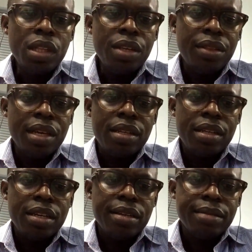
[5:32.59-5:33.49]
Then
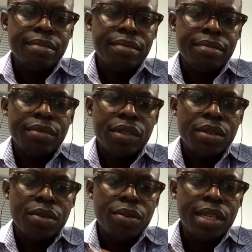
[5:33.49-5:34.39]

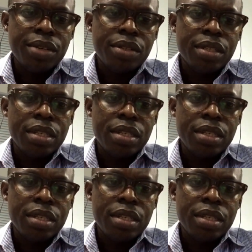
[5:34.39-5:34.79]
what else?